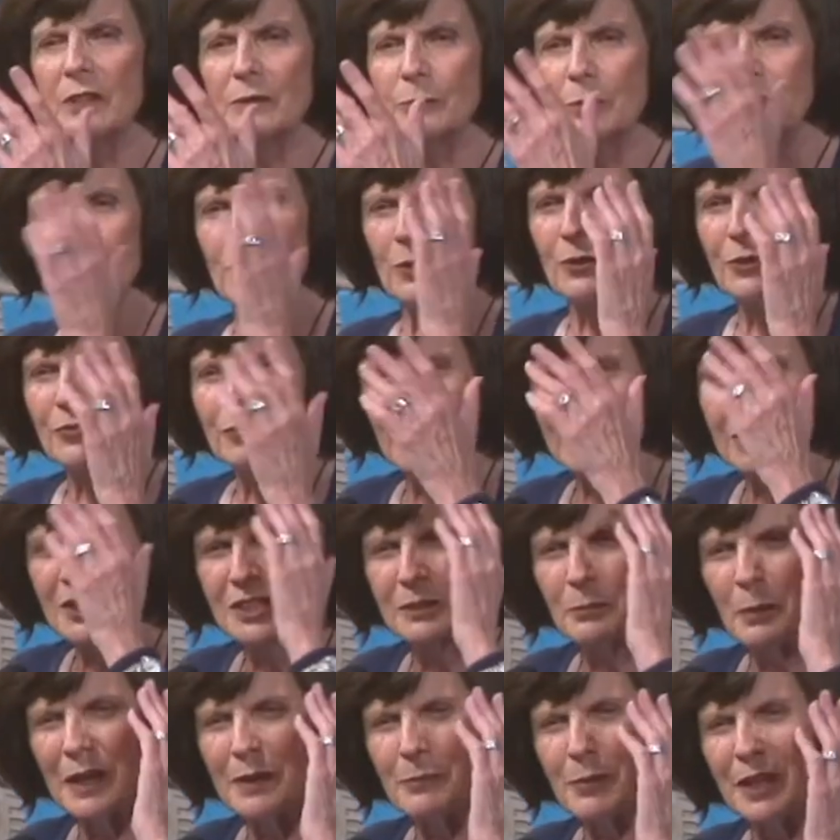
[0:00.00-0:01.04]
to, fix the
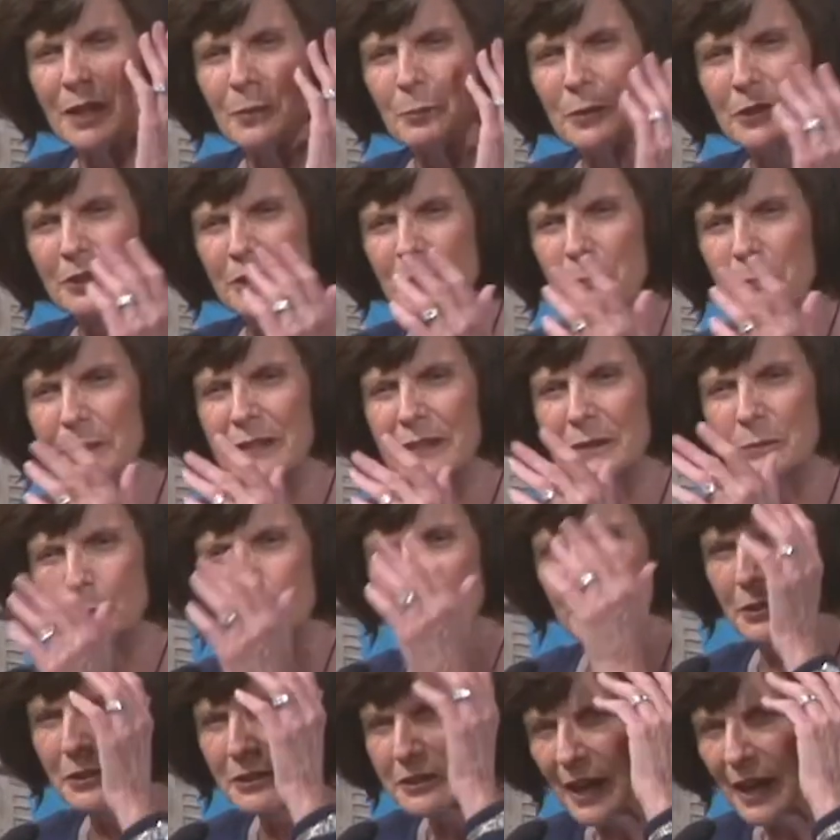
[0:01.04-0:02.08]
baby up a little bit and put
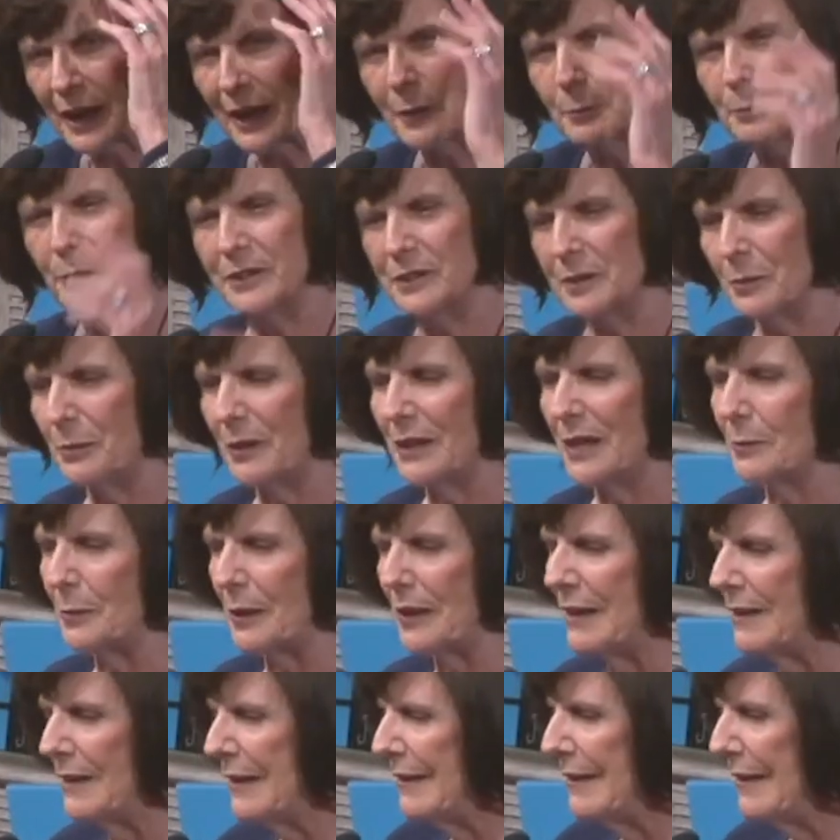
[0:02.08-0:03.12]
a little cap on the baby. It
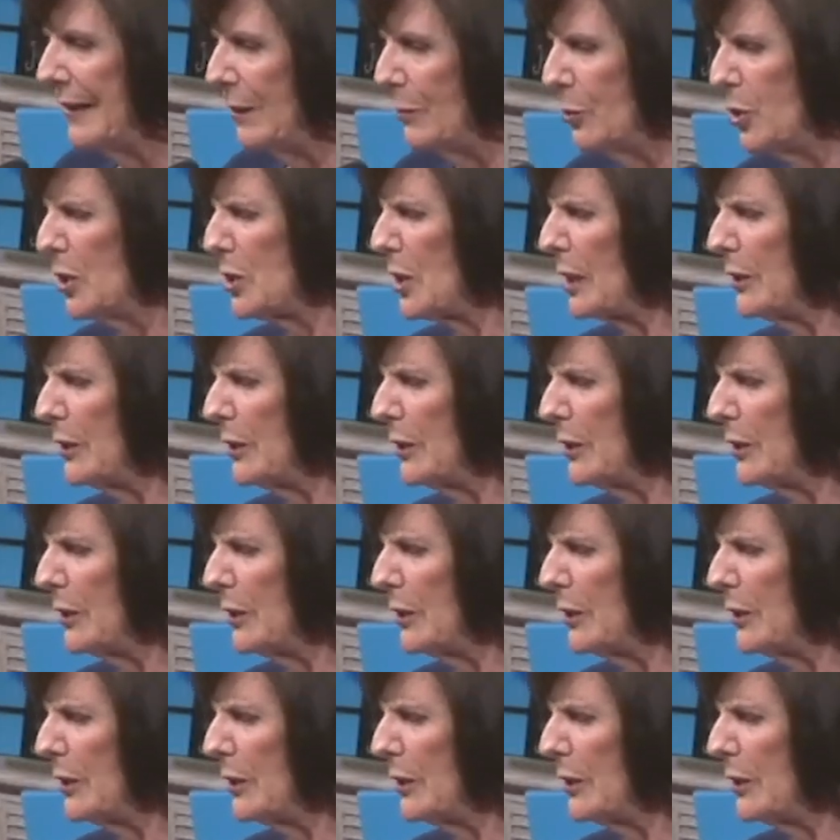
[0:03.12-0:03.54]
was just a